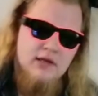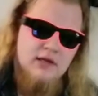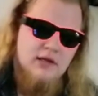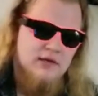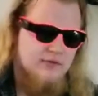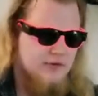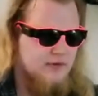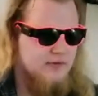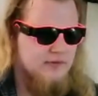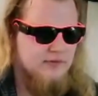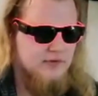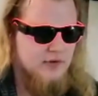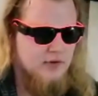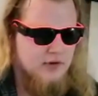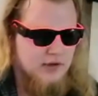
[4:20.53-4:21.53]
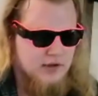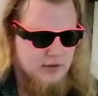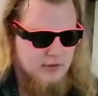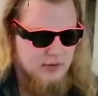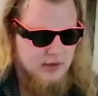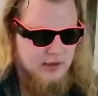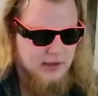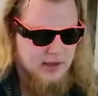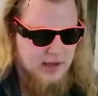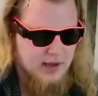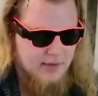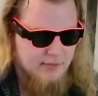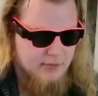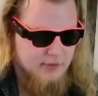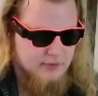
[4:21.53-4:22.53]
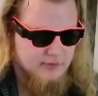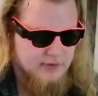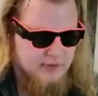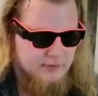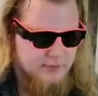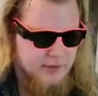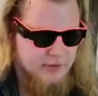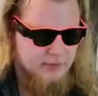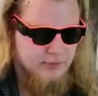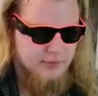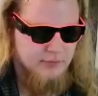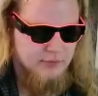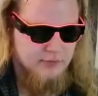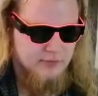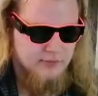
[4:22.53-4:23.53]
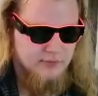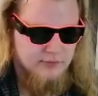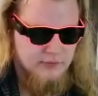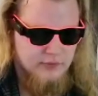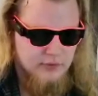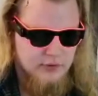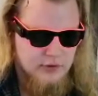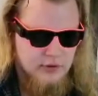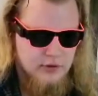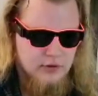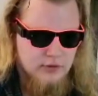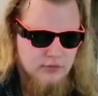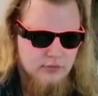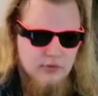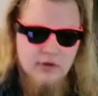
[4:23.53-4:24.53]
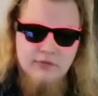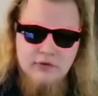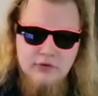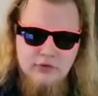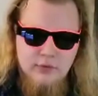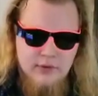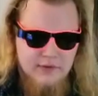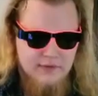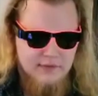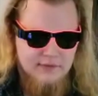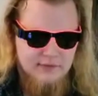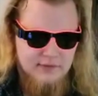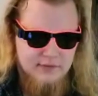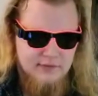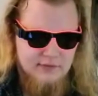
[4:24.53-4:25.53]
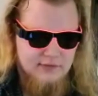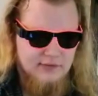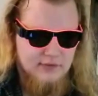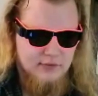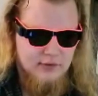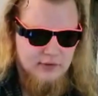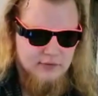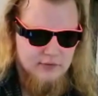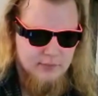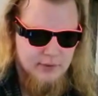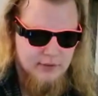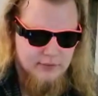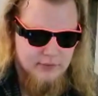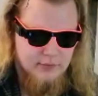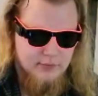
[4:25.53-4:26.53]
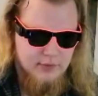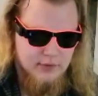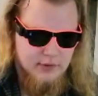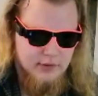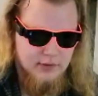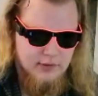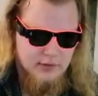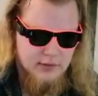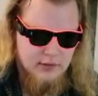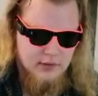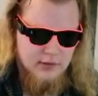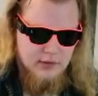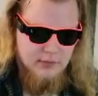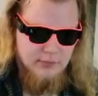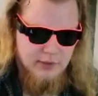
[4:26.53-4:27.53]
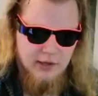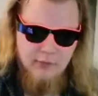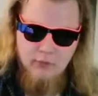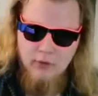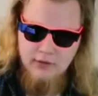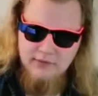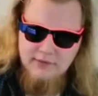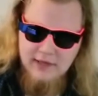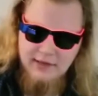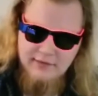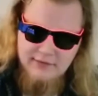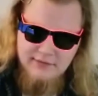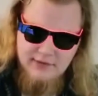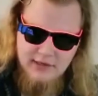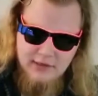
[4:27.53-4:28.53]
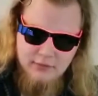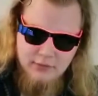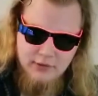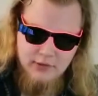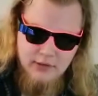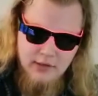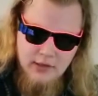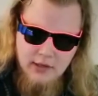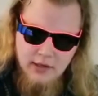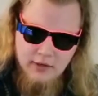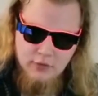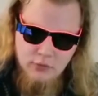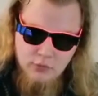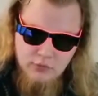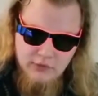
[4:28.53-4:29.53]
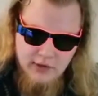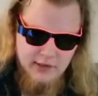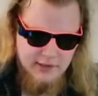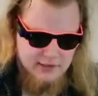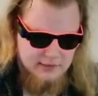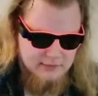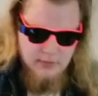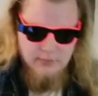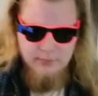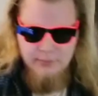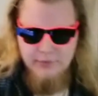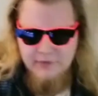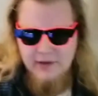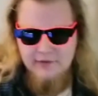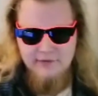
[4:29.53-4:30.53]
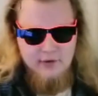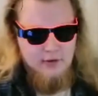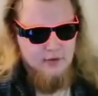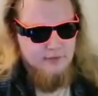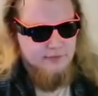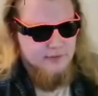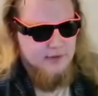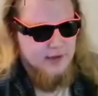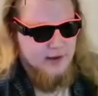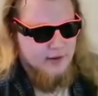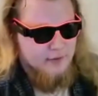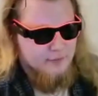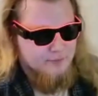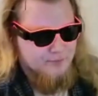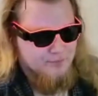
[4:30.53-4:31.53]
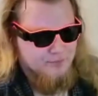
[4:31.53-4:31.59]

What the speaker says: Even the security cameras have been removed. Whoever doing this is serious about their work, but I want that secret and who done it. But that's all for now.